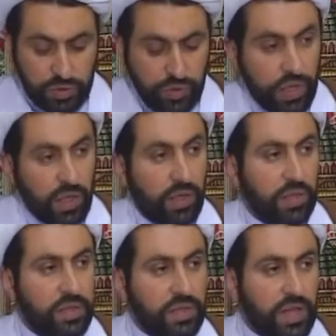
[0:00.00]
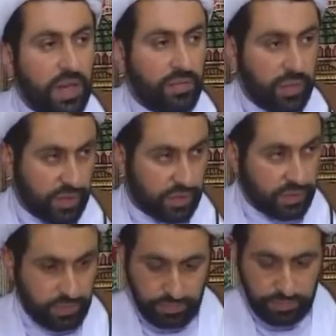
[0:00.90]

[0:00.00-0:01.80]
three saviors.